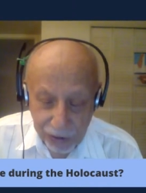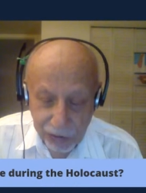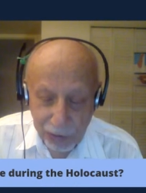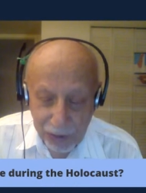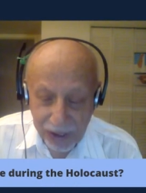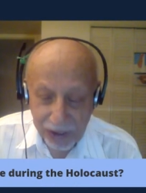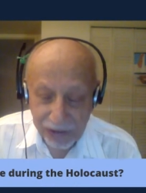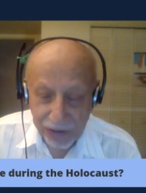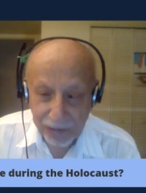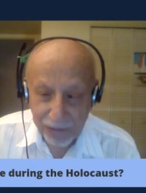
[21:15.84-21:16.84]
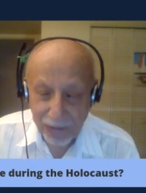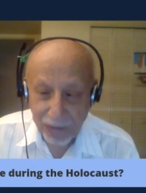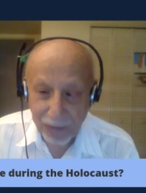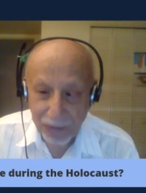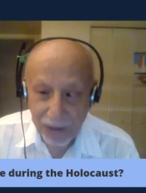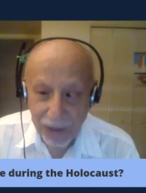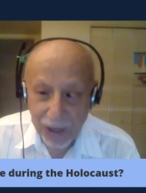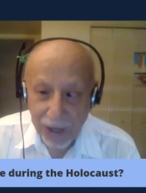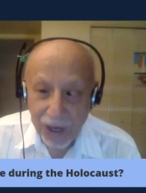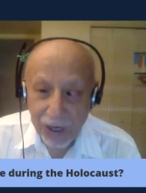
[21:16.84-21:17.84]
to breathe.
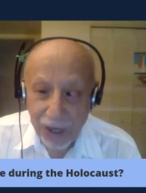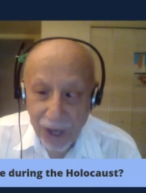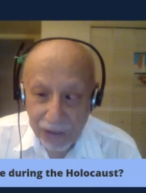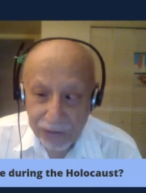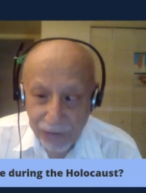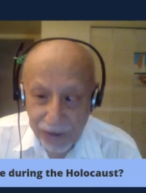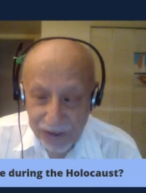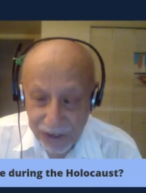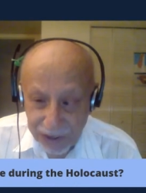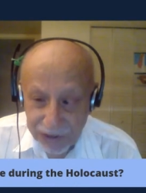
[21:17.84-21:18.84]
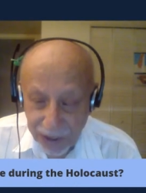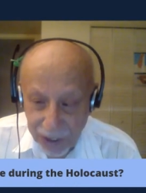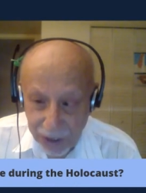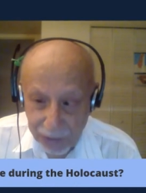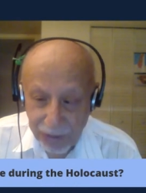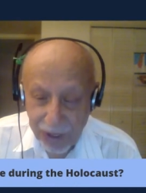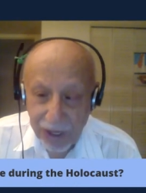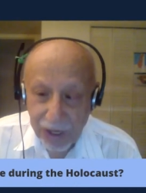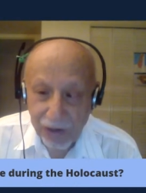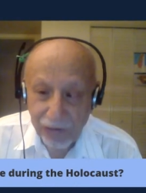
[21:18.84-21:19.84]
That was the time
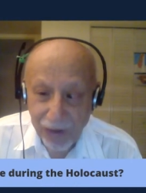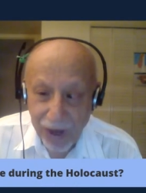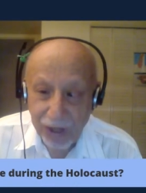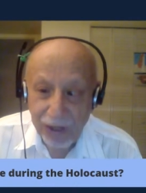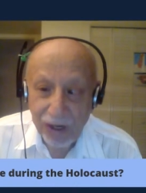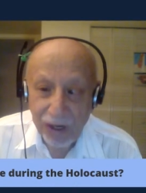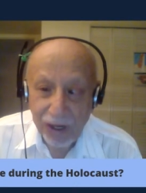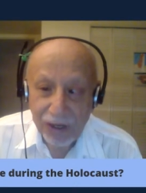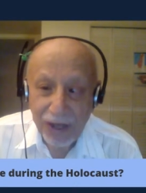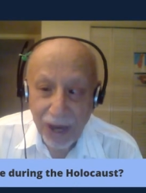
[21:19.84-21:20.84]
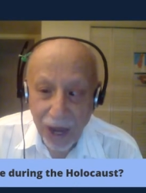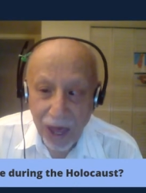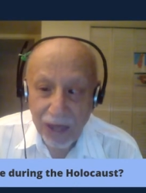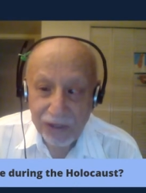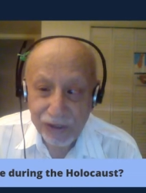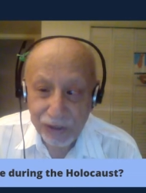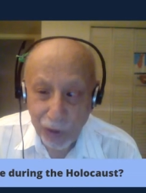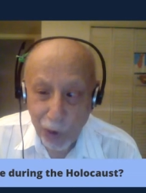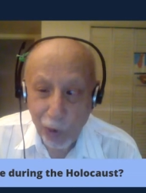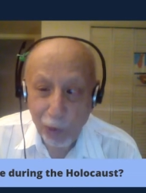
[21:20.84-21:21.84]
when the last
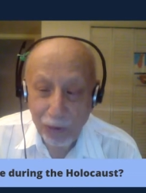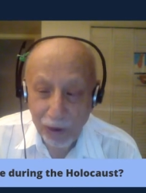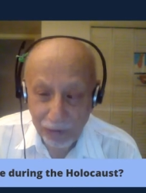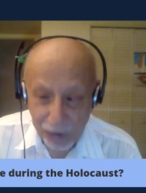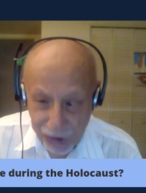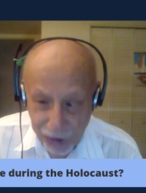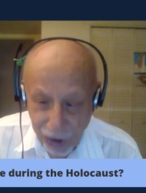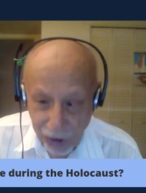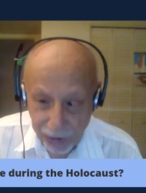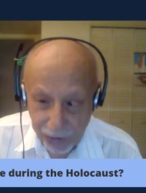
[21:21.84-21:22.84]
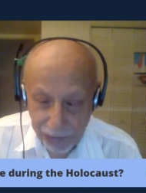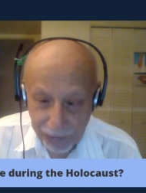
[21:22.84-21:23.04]
hope was gone.